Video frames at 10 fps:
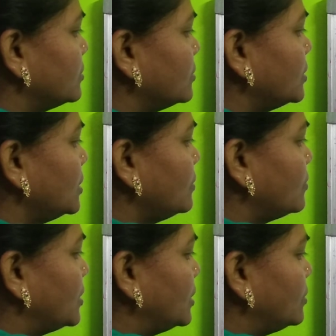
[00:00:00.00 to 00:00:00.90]
Okay.
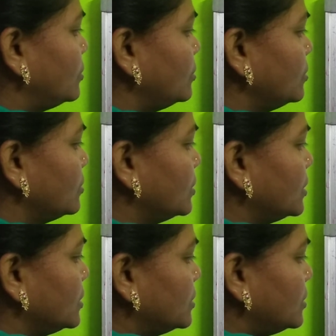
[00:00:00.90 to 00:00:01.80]
1, 2,
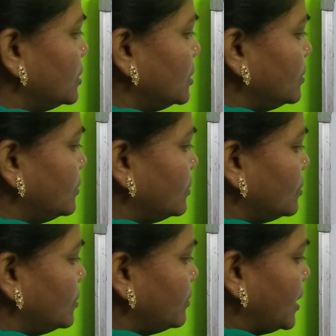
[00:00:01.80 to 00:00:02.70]
3, 4,
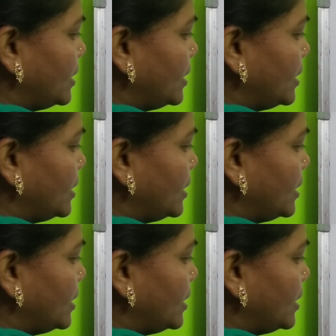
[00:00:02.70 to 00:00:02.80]
5.